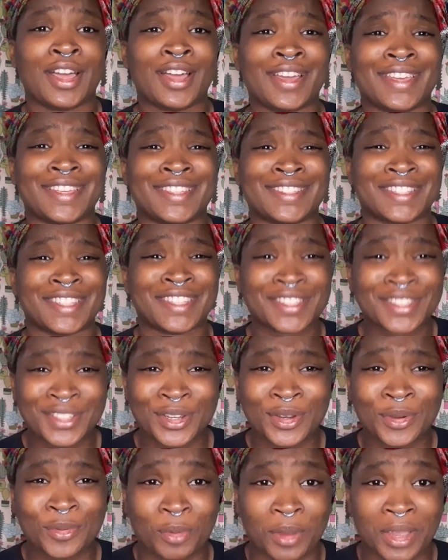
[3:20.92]
is this
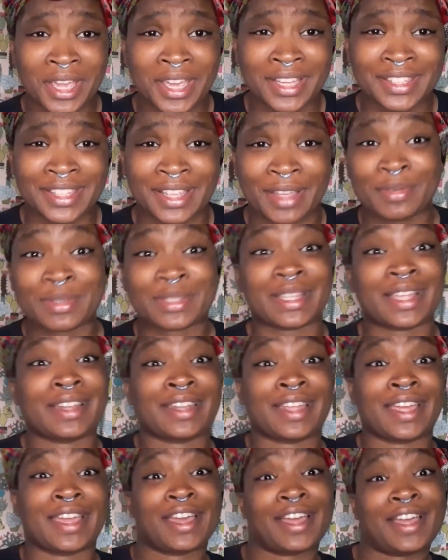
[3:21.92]
correct? I was all
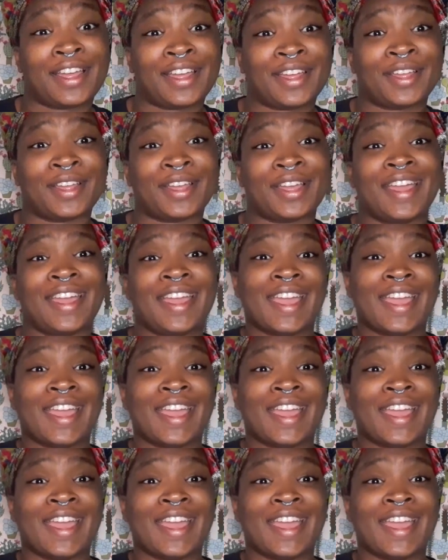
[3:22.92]
like,